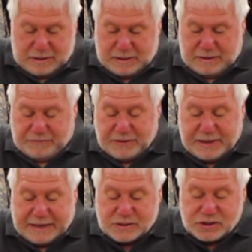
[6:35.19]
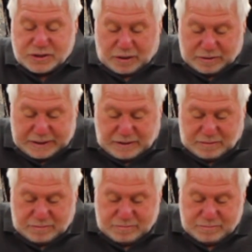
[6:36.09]
If it gets dirty,
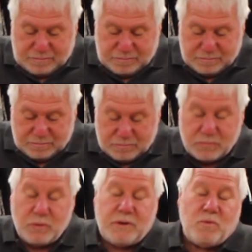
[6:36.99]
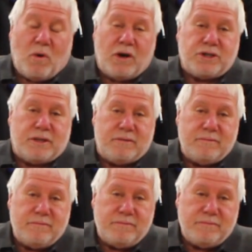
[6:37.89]
you can wash it.
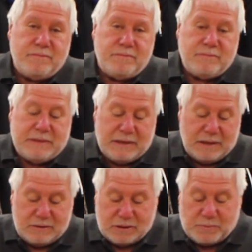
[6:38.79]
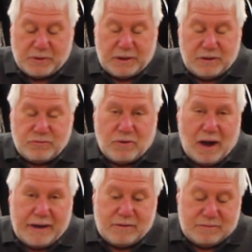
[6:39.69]
Just put it in a
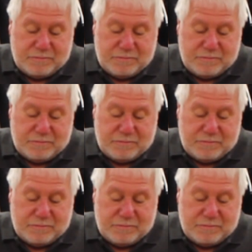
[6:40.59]
dryer.